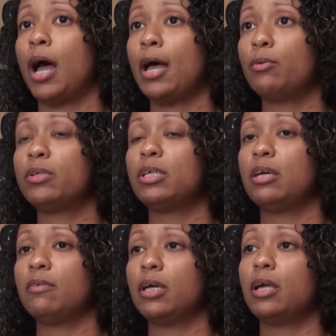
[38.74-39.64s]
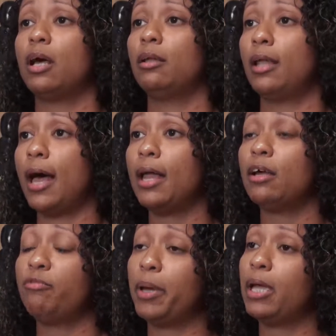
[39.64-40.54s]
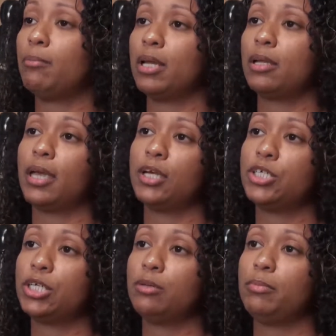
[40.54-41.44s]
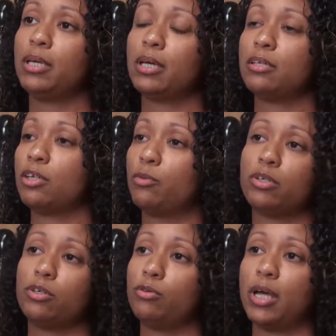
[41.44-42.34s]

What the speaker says: I was given a lot of pain medication because there was no